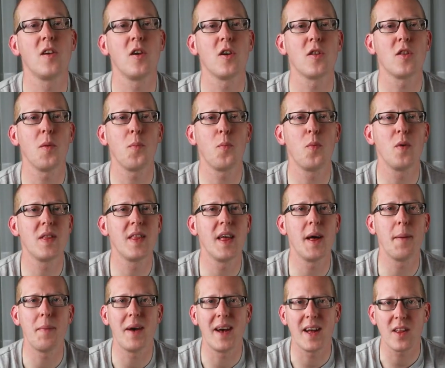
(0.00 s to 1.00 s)
got up with
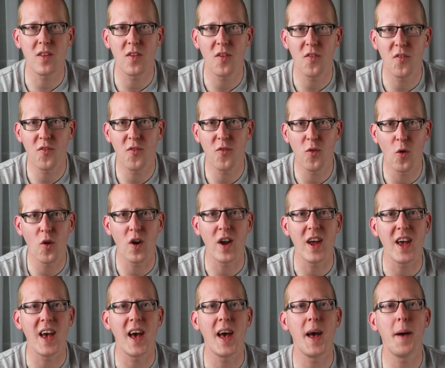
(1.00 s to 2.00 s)
them at 4
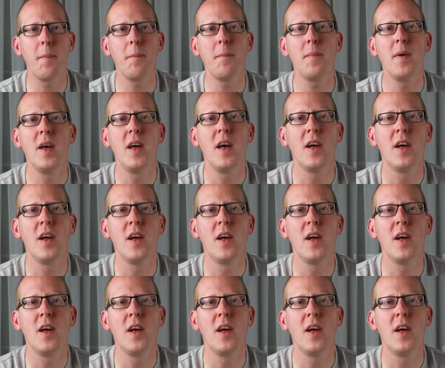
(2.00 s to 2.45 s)
a.m.